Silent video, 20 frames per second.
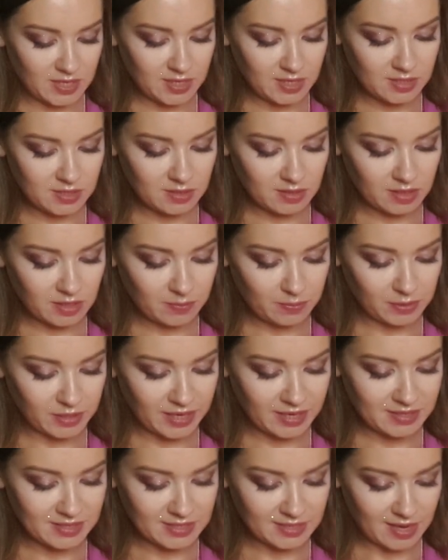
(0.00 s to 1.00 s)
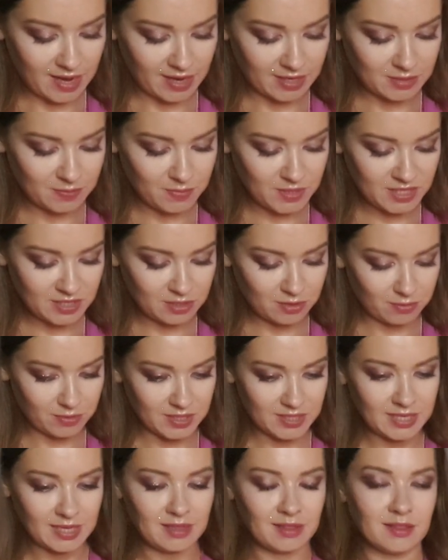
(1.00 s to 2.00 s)
hidden in plain sight,
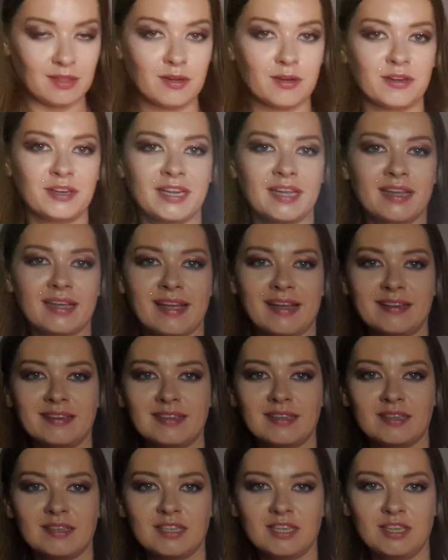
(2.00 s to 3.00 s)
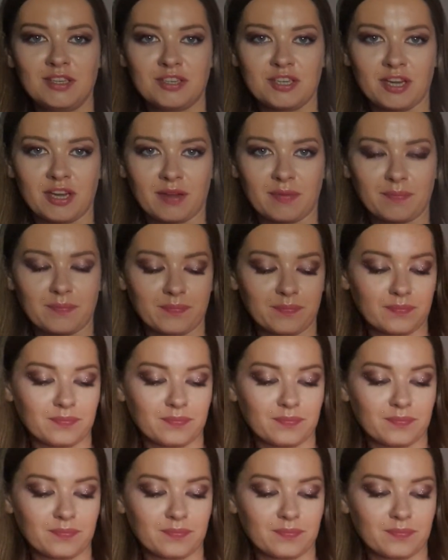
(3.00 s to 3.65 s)
mysteries, learning and teaching.